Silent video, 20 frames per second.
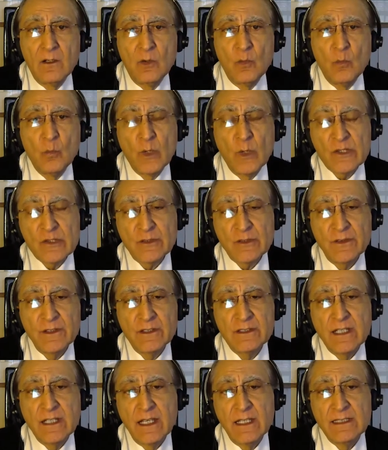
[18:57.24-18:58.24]
Which are
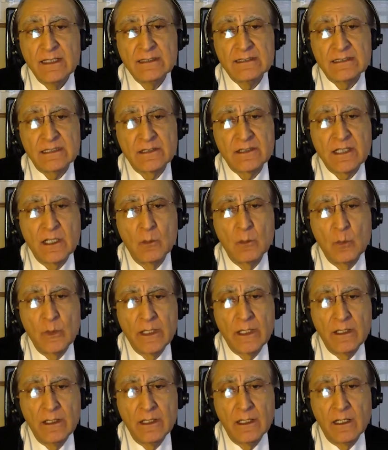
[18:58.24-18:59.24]
the days that
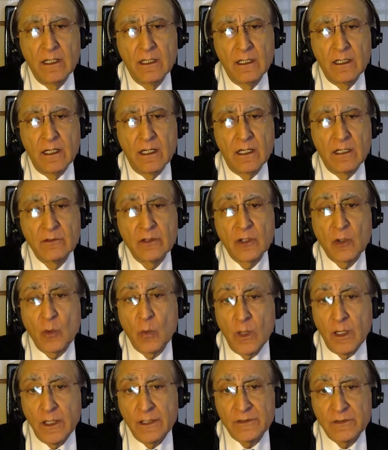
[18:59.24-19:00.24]
we are
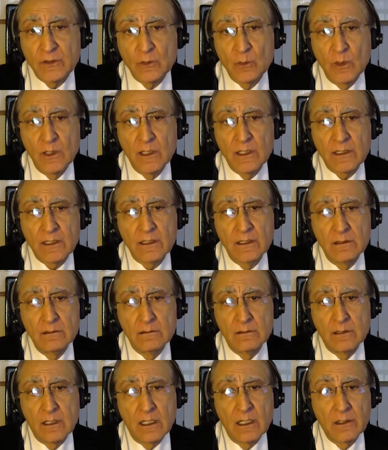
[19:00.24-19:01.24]
required to work,
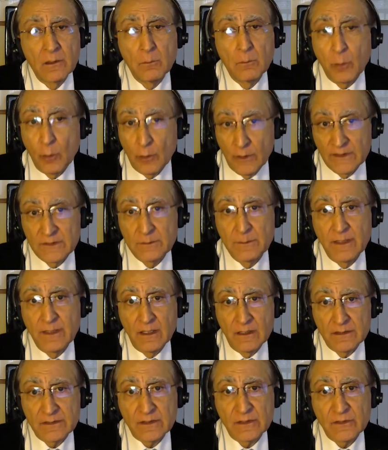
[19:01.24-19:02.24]
our employers may
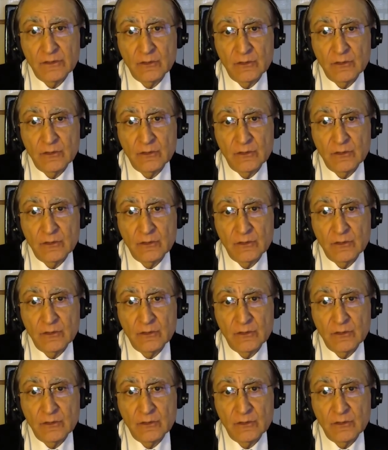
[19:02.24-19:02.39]
ask us